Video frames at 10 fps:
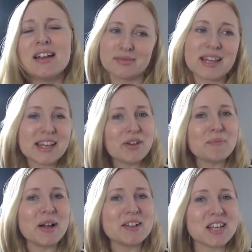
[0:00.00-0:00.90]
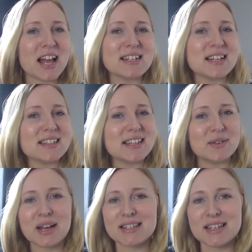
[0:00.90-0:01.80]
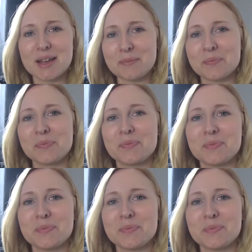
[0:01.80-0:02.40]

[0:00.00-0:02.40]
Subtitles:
Thank you very much, and I'll see you next time.